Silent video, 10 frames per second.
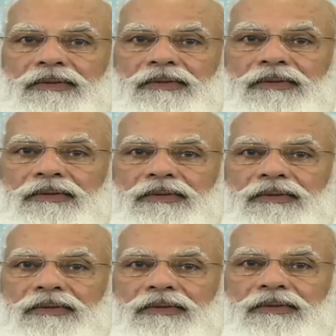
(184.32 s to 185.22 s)

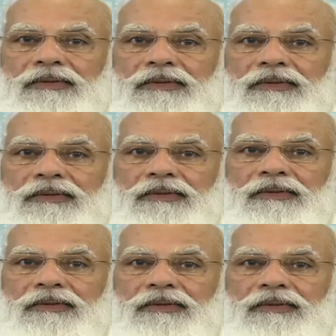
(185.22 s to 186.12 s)

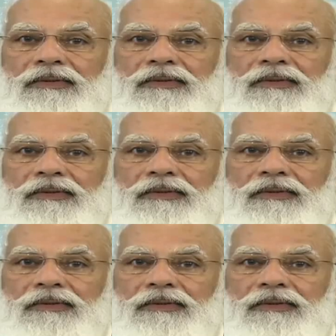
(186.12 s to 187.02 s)

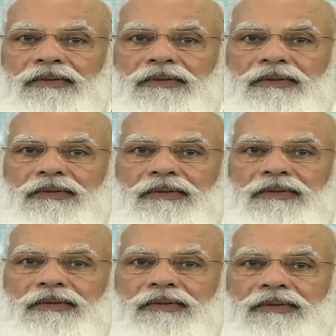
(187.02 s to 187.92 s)

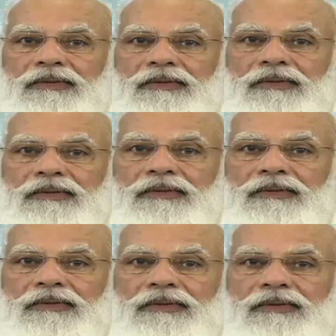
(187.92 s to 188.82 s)

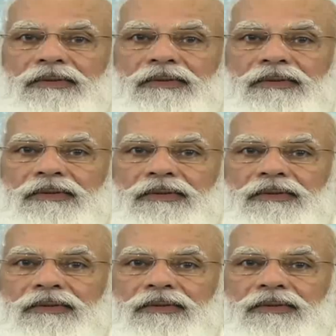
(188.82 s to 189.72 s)

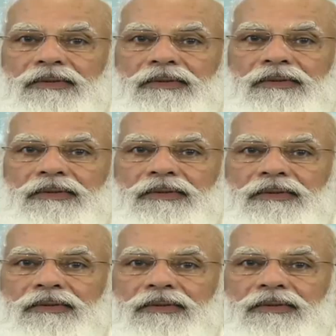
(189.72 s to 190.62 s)

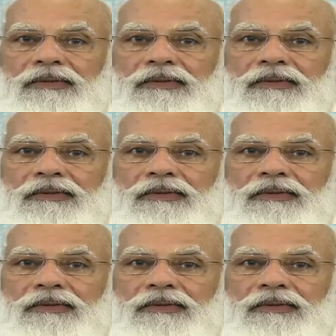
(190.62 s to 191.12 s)
(silent)